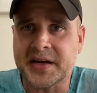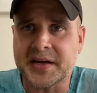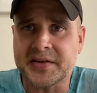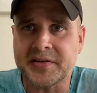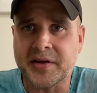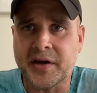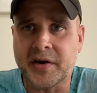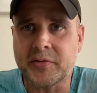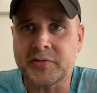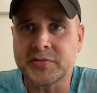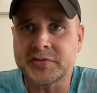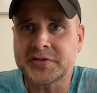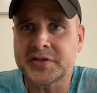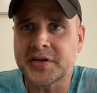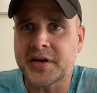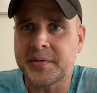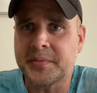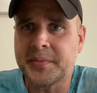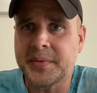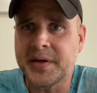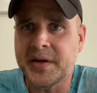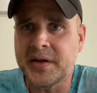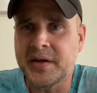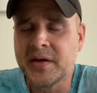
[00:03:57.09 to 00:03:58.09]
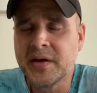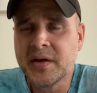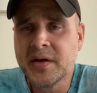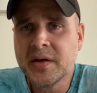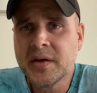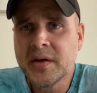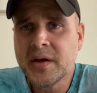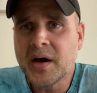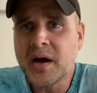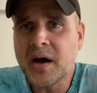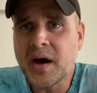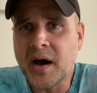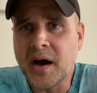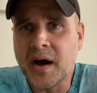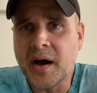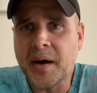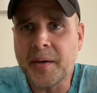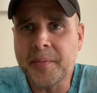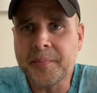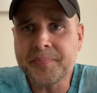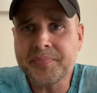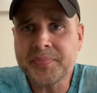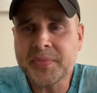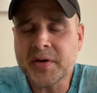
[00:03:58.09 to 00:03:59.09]
I thought it was gonna be
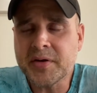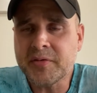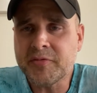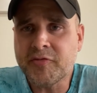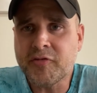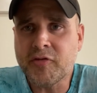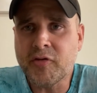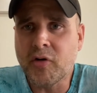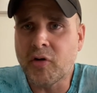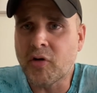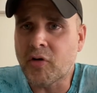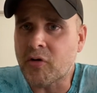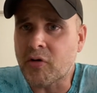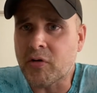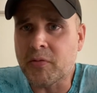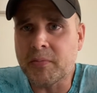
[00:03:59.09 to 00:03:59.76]
um, floral,